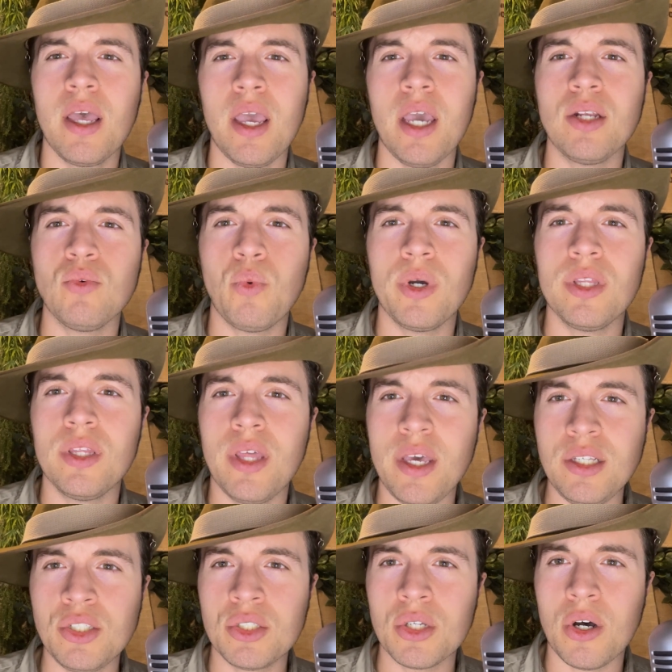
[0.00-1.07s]
And what they
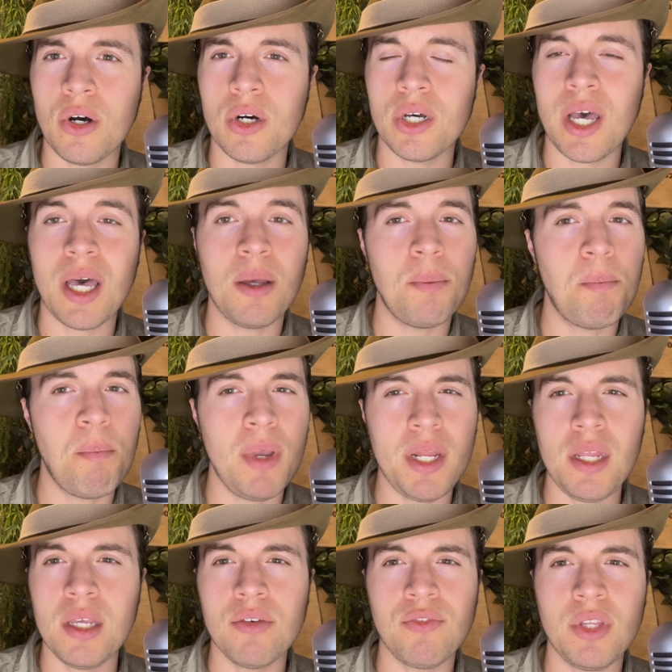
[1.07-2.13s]
saw at
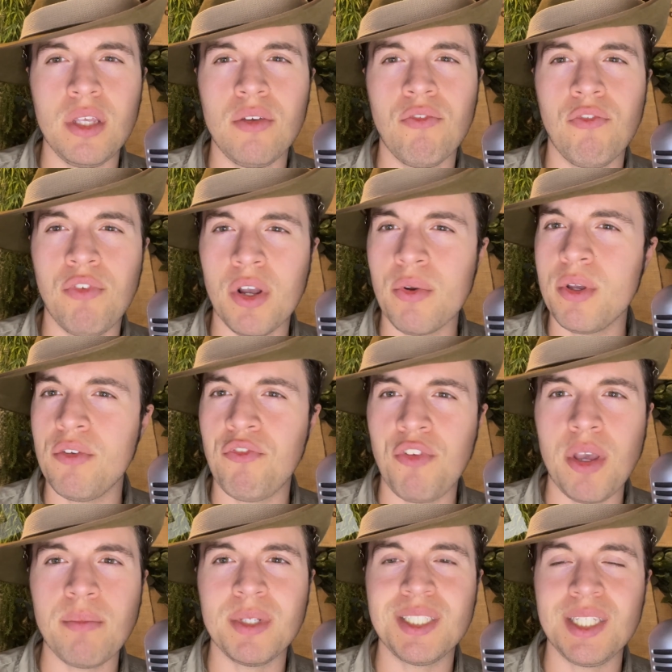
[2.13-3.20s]
many of the very
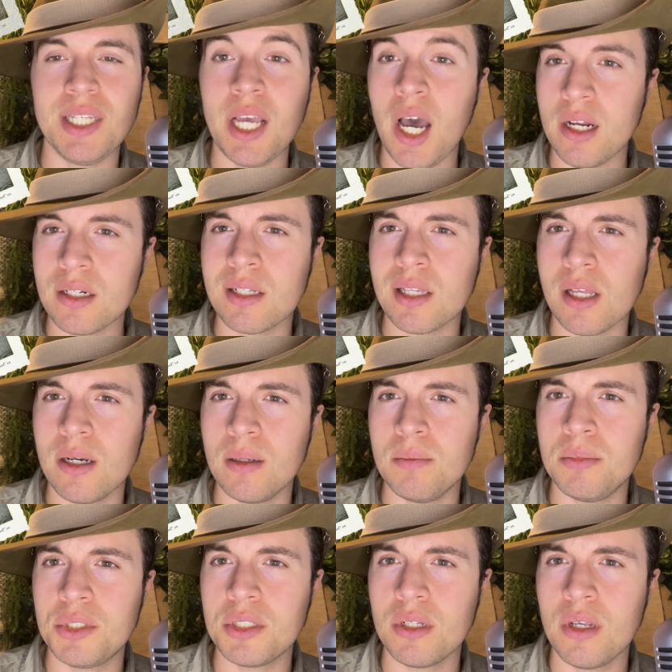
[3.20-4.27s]
famous yacht
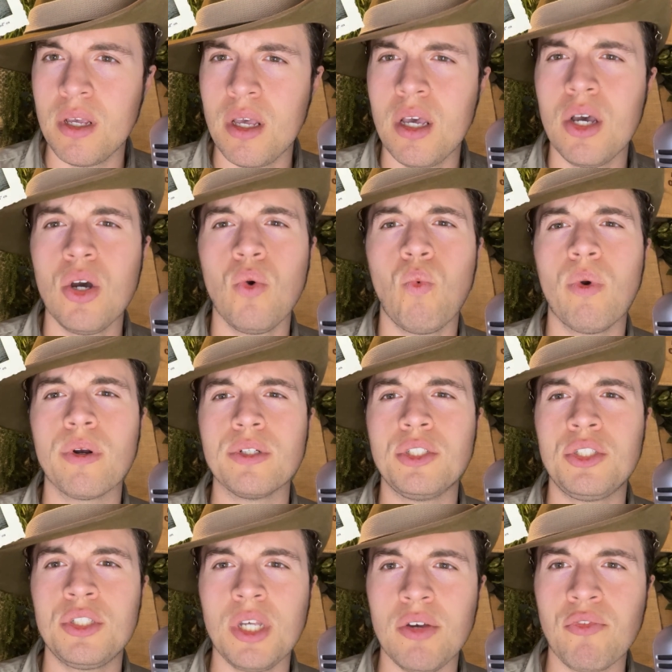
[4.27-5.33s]
clubs were
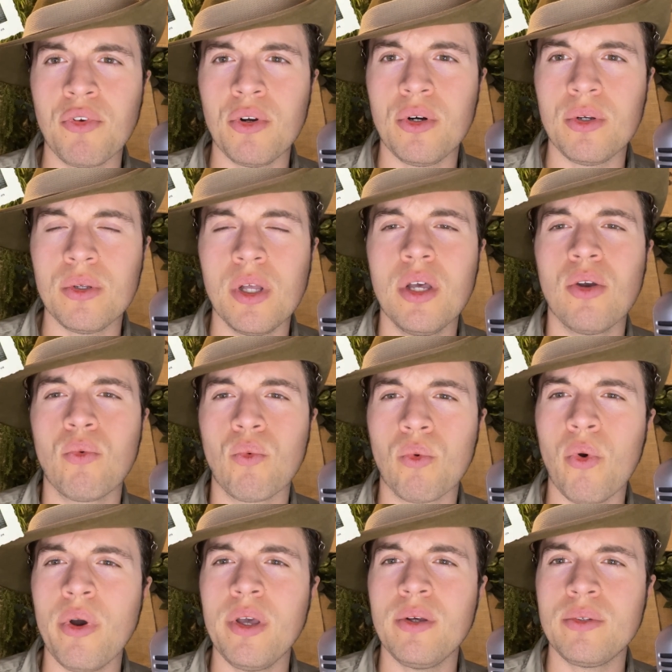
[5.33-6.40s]
several
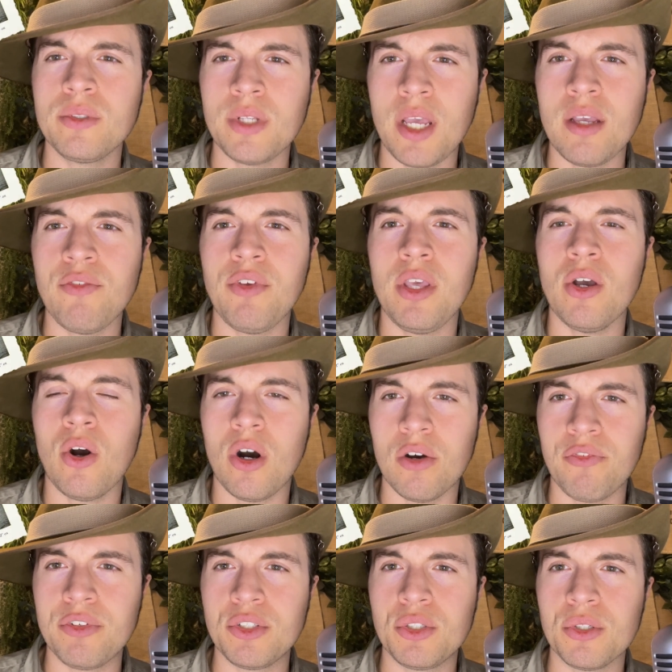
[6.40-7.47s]
Royal Navy
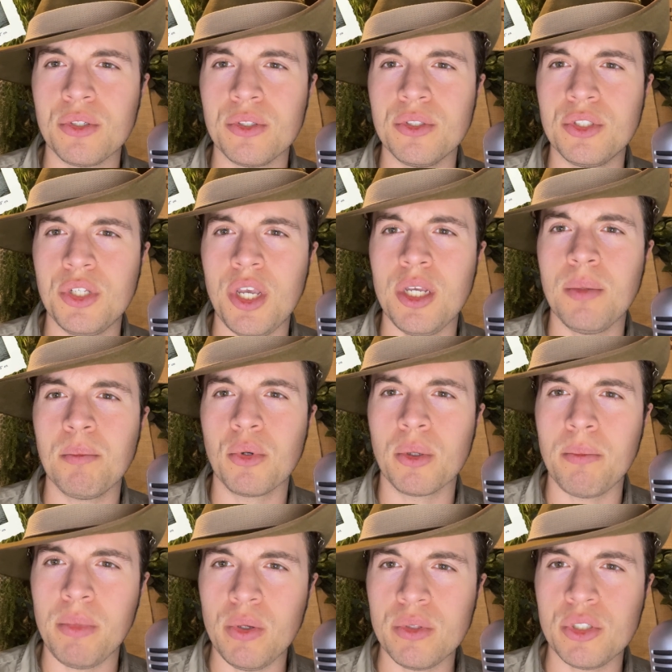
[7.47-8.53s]
officers in
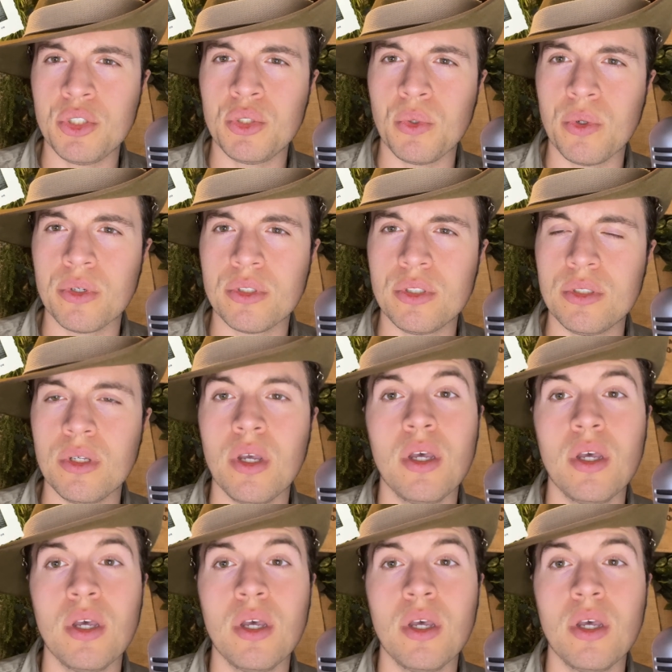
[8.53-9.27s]
Bermuda shorts,